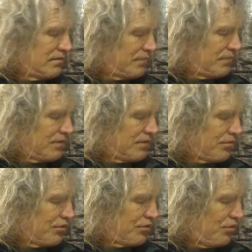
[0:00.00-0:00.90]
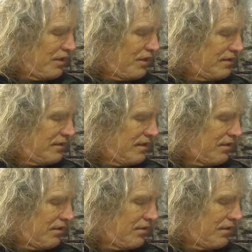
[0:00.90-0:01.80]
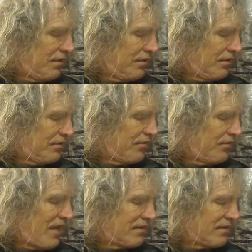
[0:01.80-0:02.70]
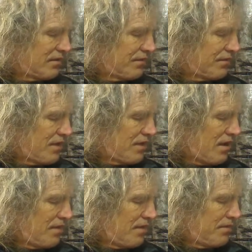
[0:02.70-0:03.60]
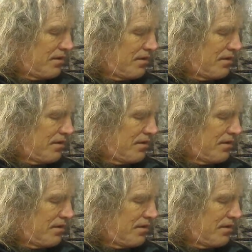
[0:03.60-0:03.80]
because there was two hits here in a fast enough time.